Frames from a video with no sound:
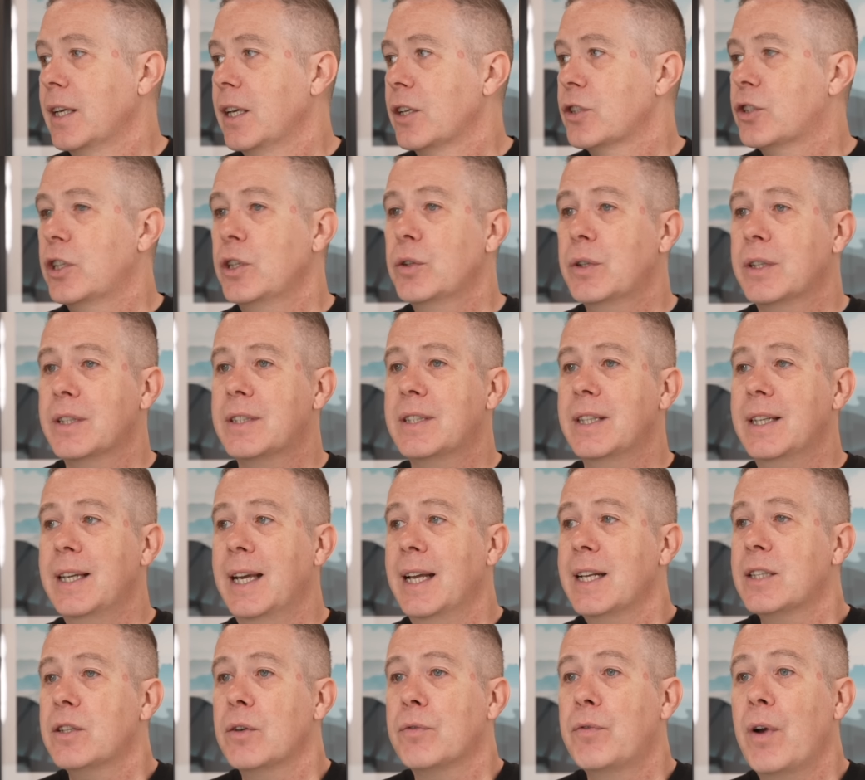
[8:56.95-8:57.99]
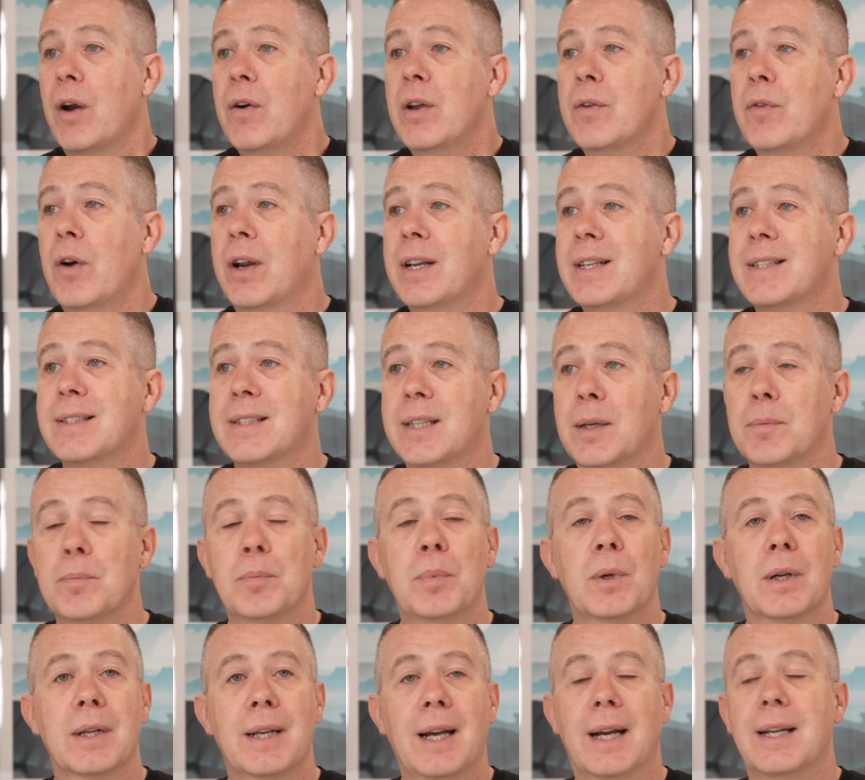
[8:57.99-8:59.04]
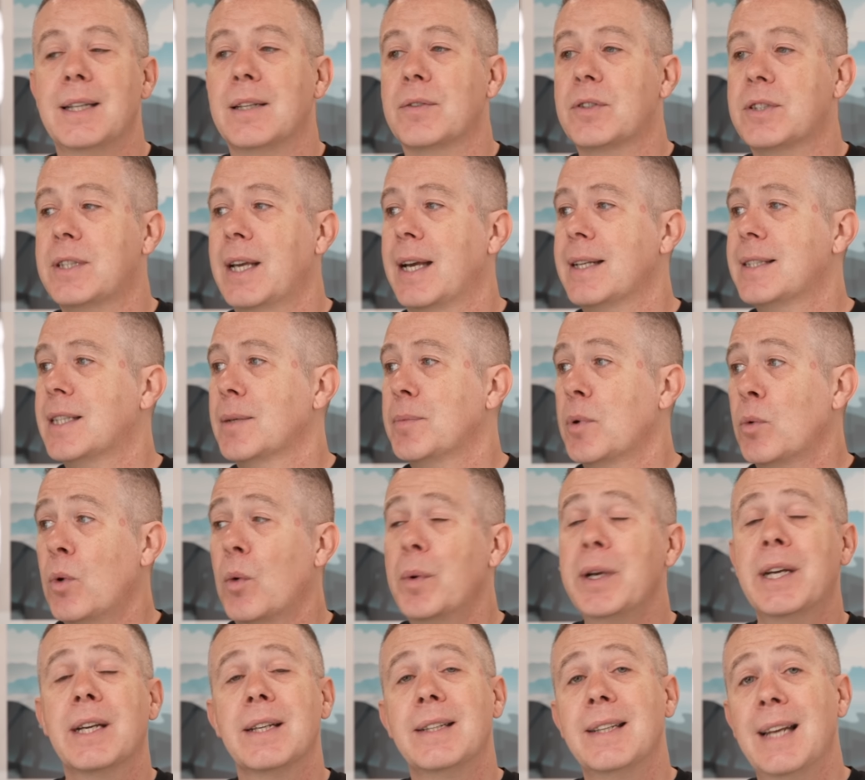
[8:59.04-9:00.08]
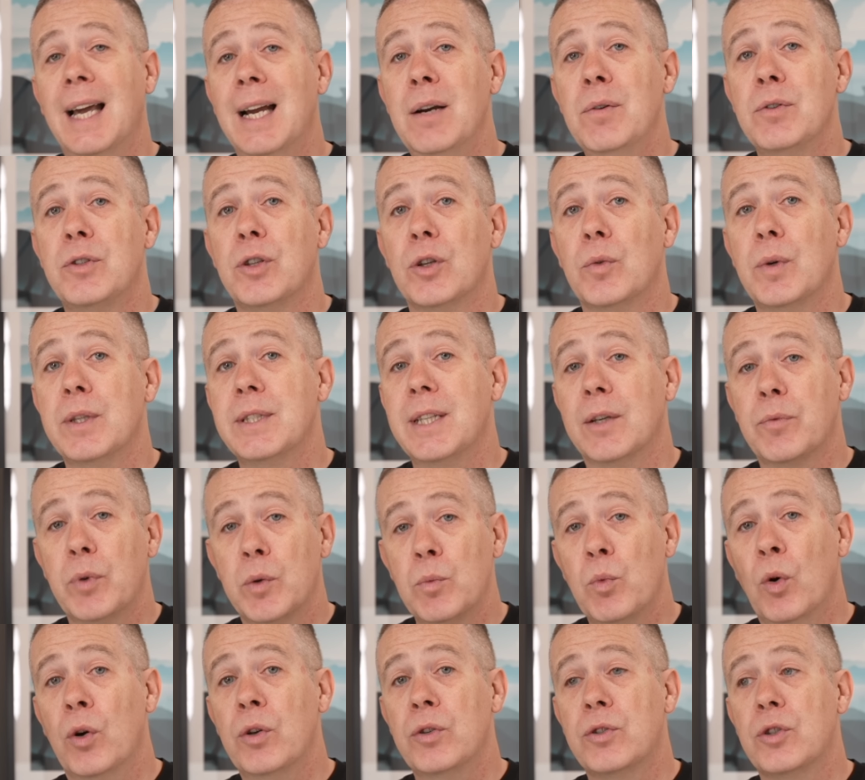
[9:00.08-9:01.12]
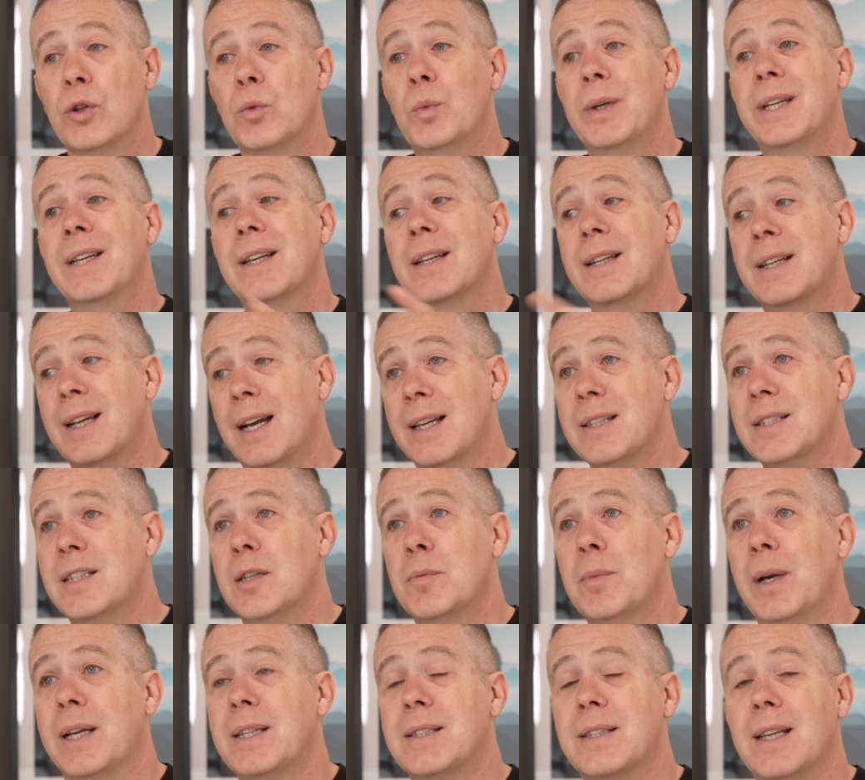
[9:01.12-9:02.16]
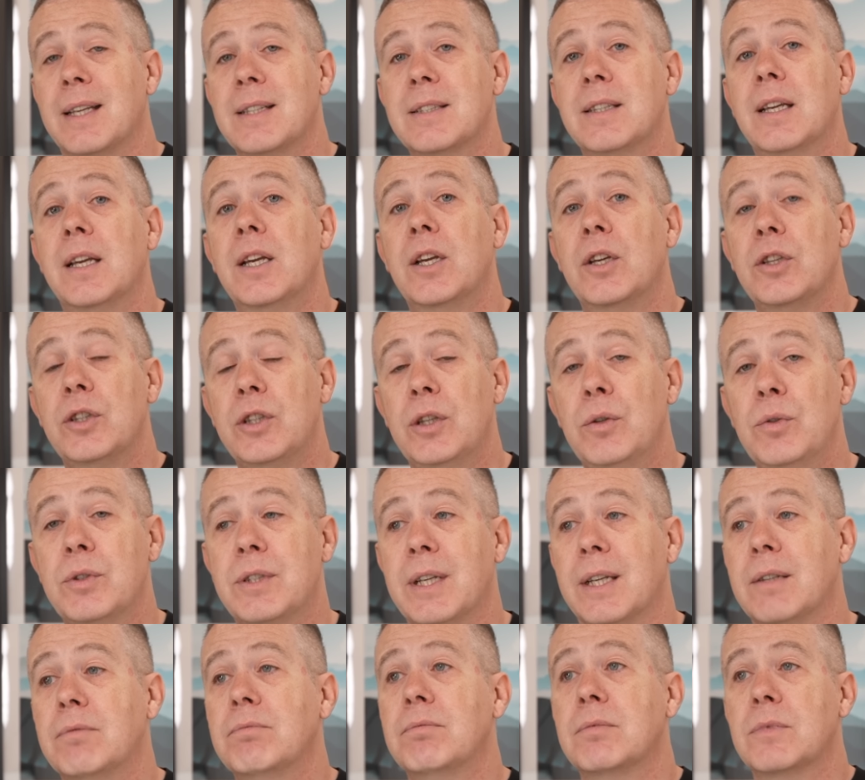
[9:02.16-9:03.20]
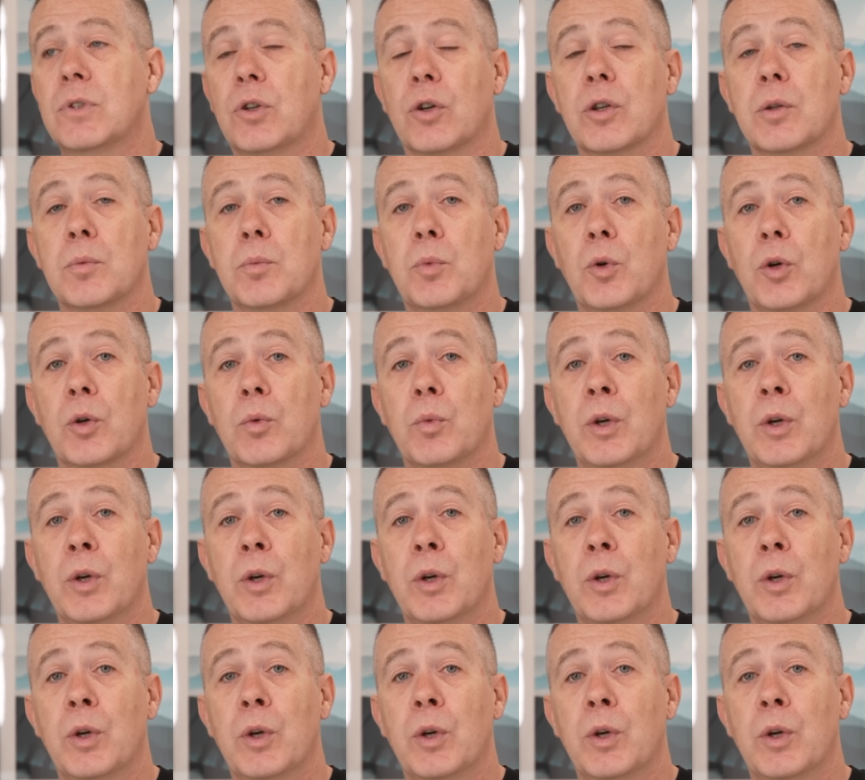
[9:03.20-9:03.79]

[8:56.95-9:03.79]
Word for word: So you can see it's a very, very simple kind of setup. But what we can now do is if we want to, we can customize this using Gutenberg